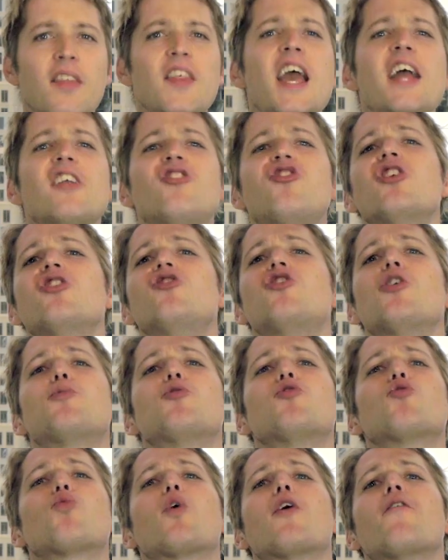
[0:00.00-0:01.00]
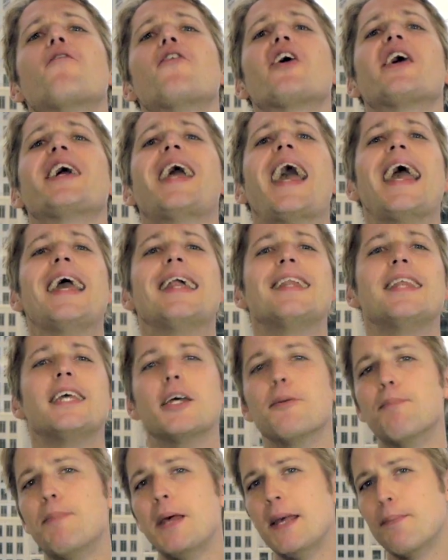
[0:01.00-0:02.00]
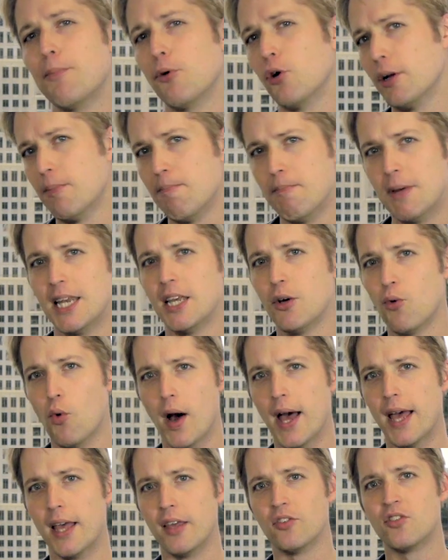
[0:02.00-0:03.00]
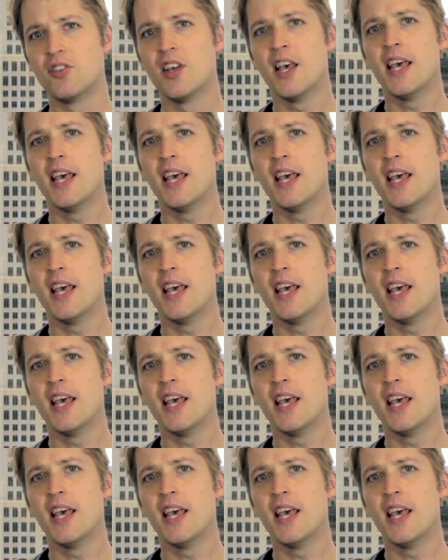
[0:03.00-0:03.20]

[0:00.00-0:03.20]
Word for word: The ancient Egyptians were a very alien people in many ways.